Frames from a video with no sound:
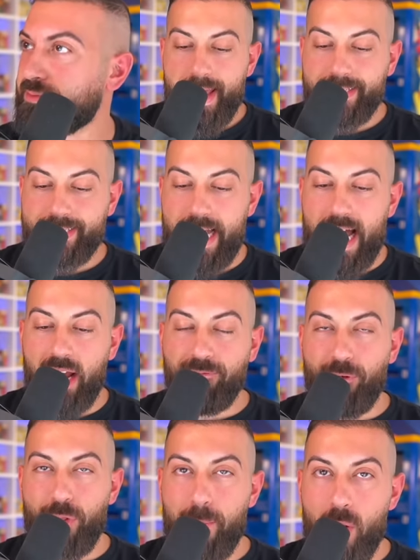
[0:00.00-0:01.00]
It's time
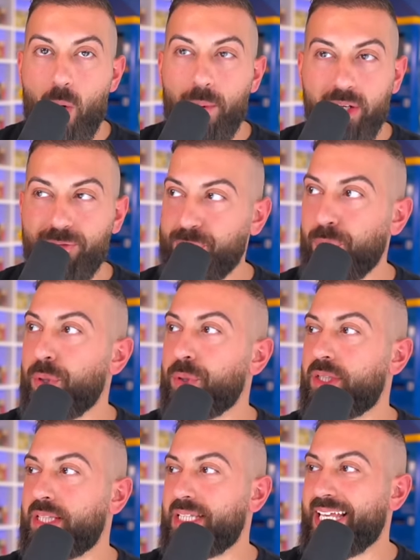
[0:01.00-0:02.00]
for the moment of truth.